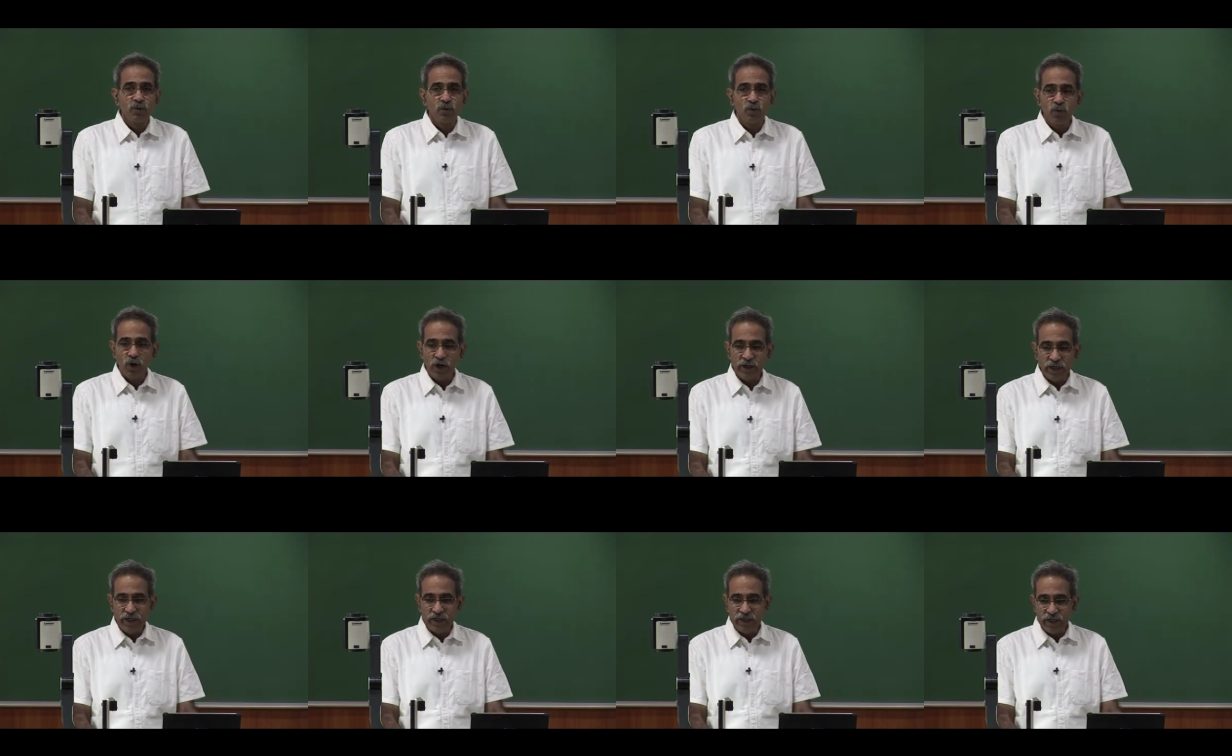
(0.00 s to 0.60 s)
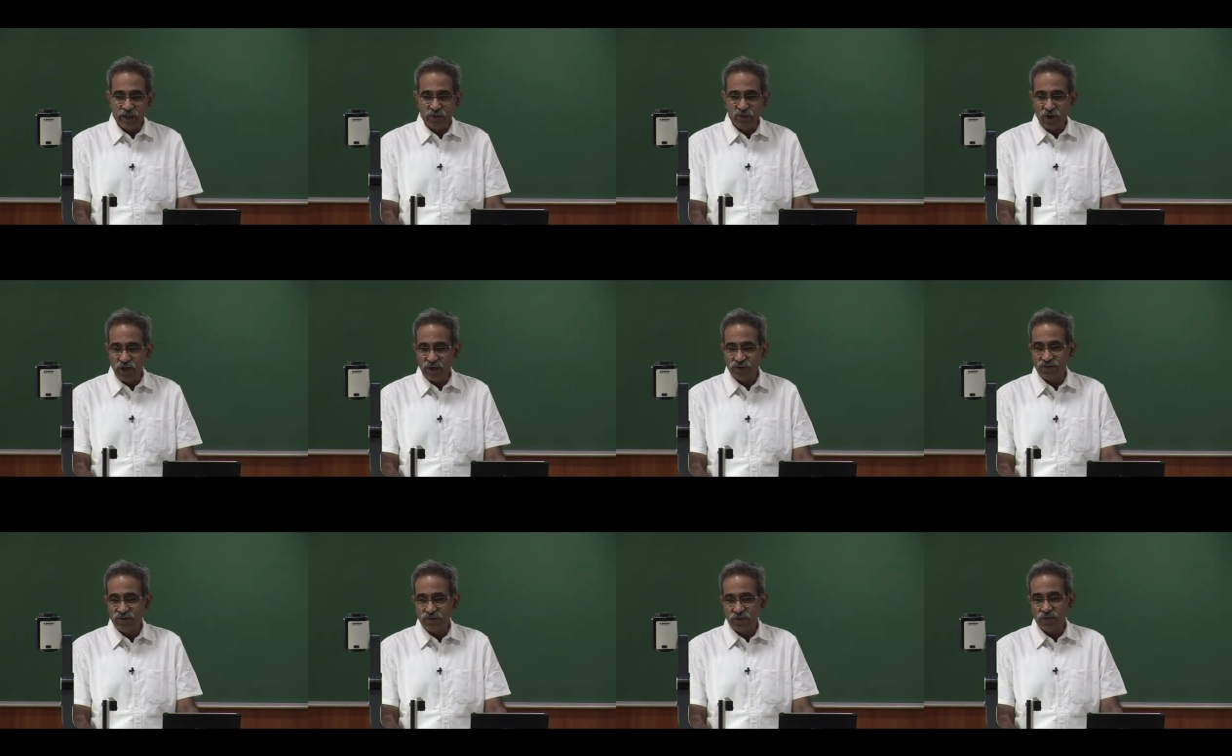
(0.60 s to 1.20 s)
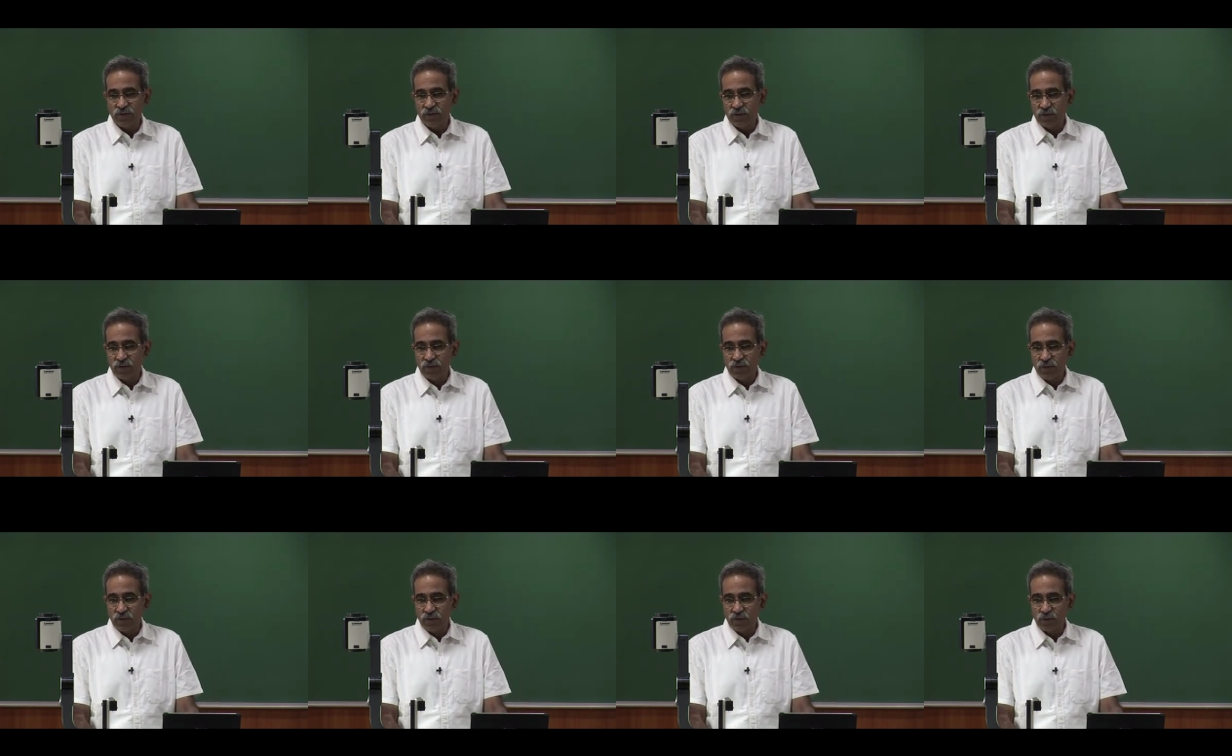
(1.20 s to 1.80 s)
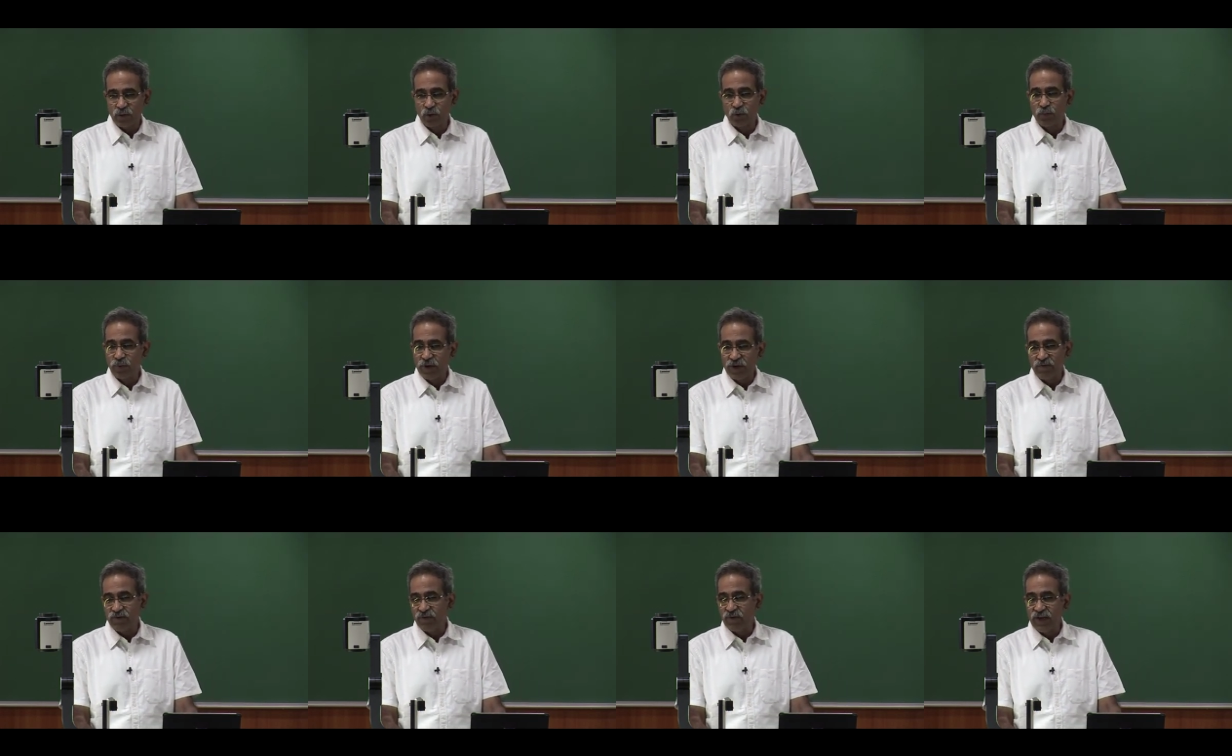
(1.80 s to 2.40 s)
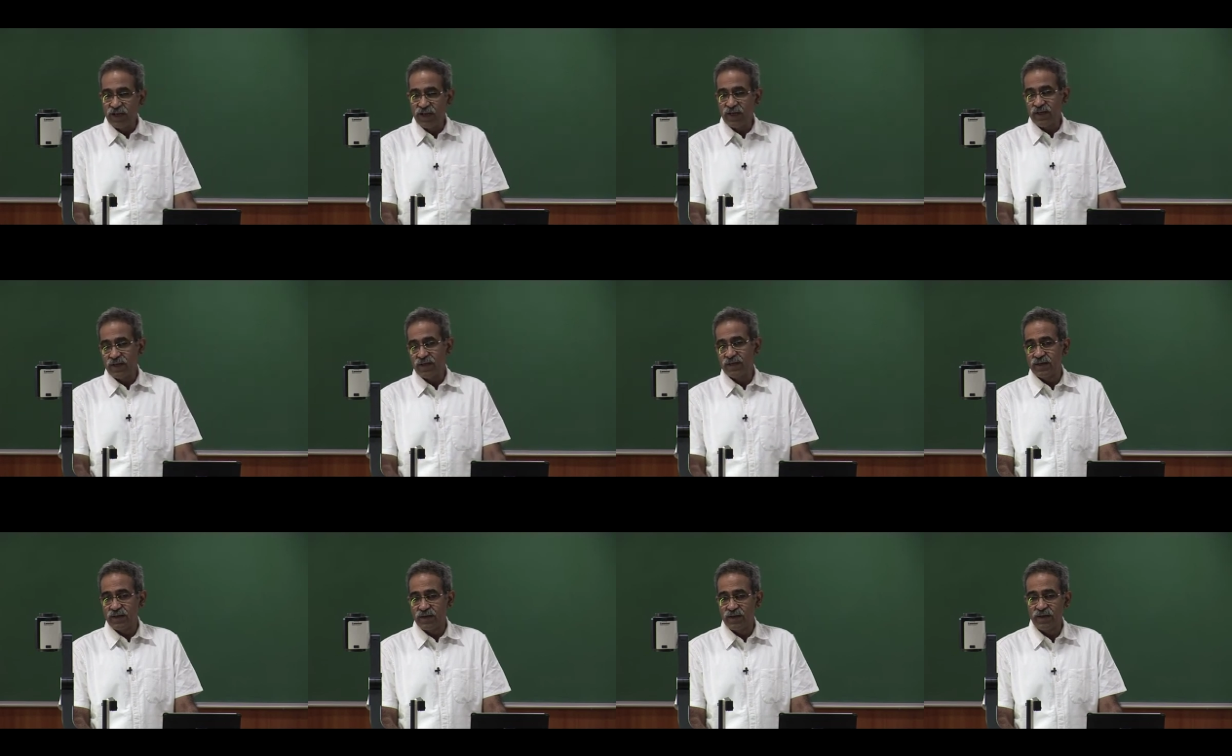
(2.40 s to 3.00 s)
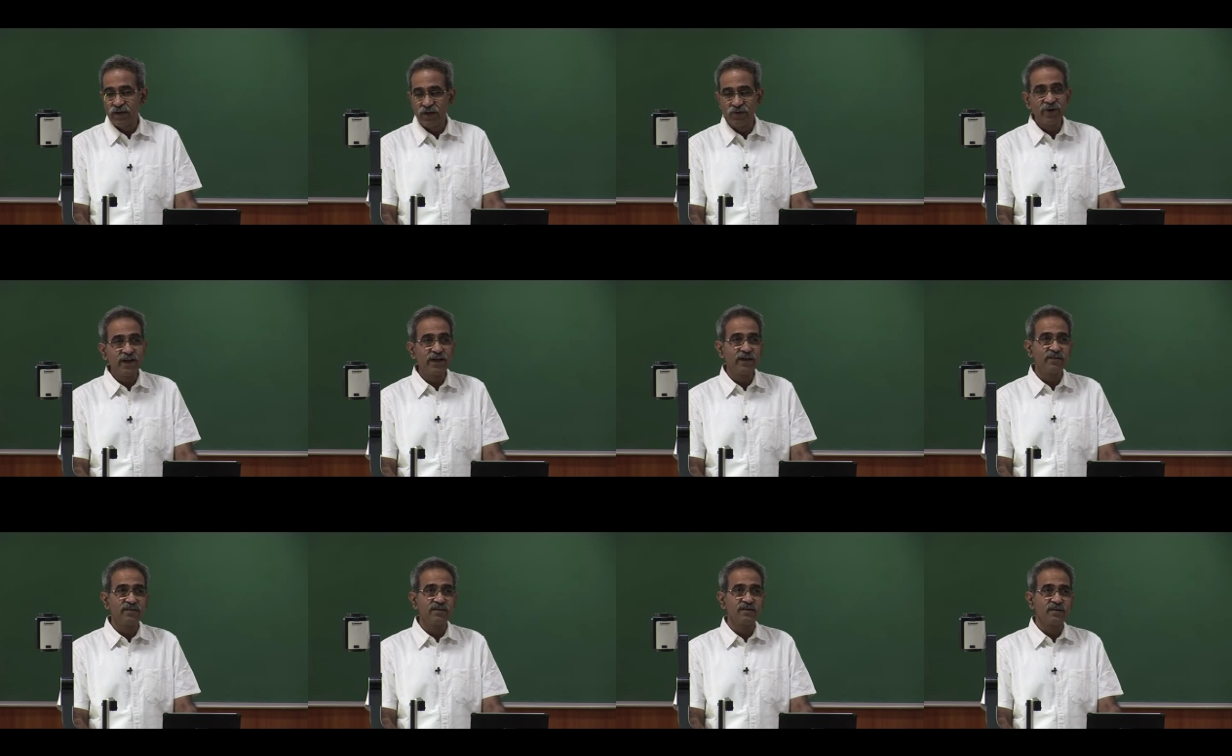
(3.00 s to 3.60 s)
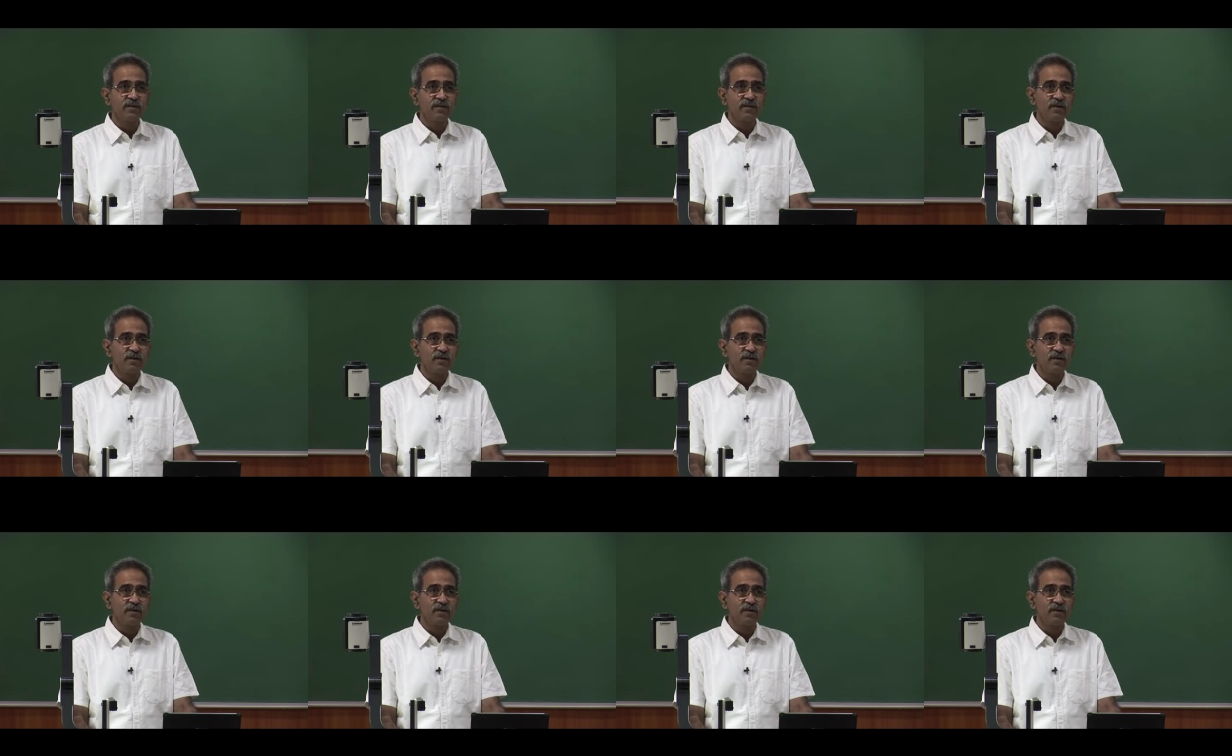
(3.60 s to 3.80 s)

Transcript: what I did was to briefly revise